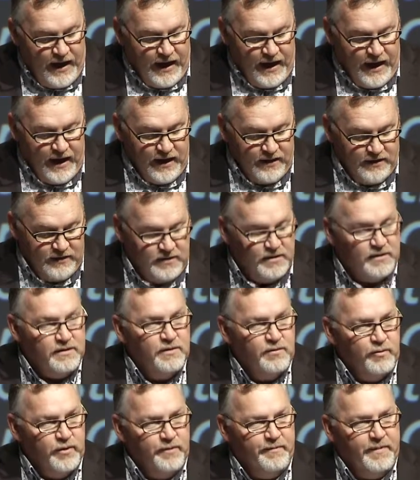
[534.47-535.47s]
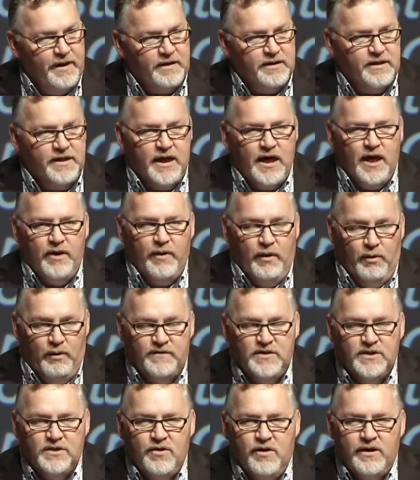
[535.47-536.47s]
And we're about to go, we've
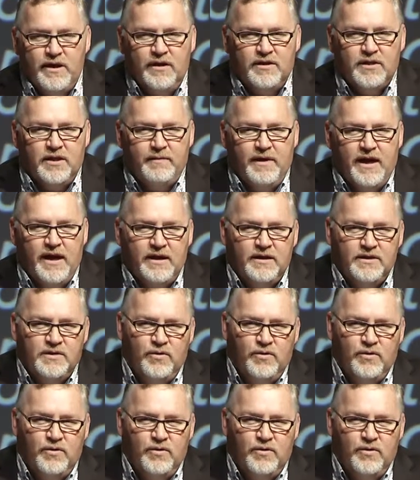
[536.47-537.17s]
just gone out to the market,